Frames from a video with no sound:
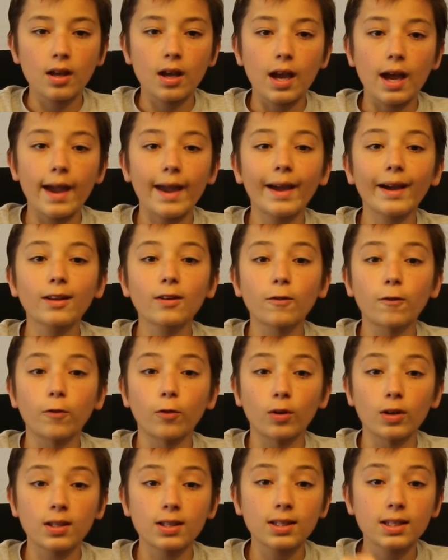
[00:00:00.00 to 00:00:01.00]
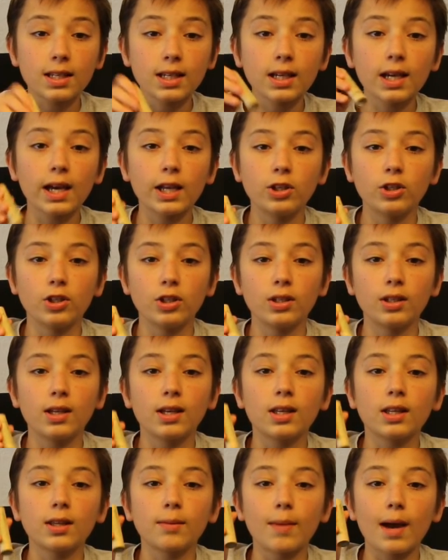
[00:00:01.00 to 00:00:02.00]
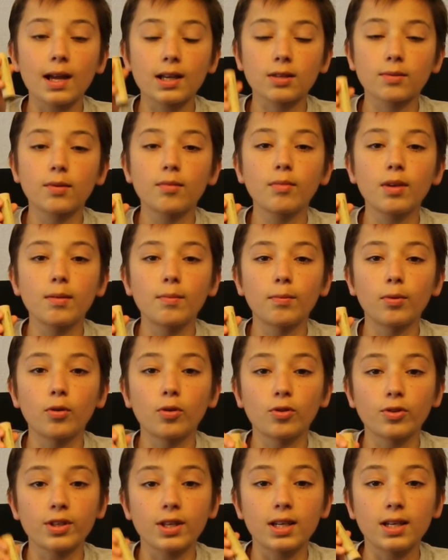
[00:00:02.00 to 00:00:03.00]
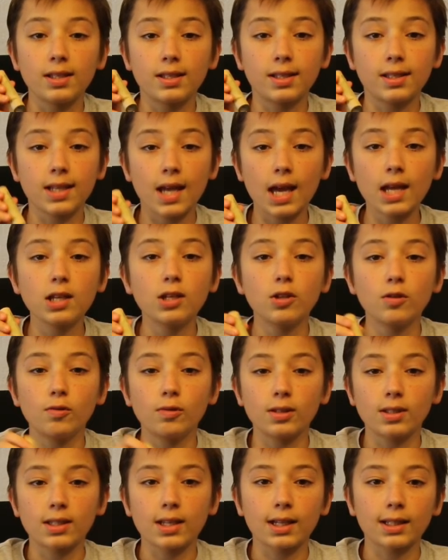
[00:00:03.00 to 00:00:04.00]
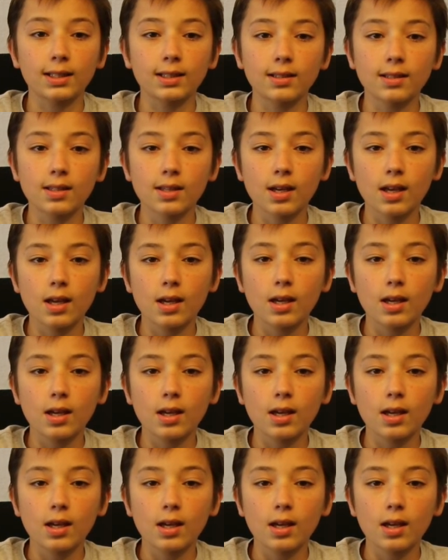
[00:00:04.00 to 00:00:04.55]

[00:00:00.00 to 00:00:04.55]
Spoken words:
And for a C engine, the maximum impulse is 10 newton seconds.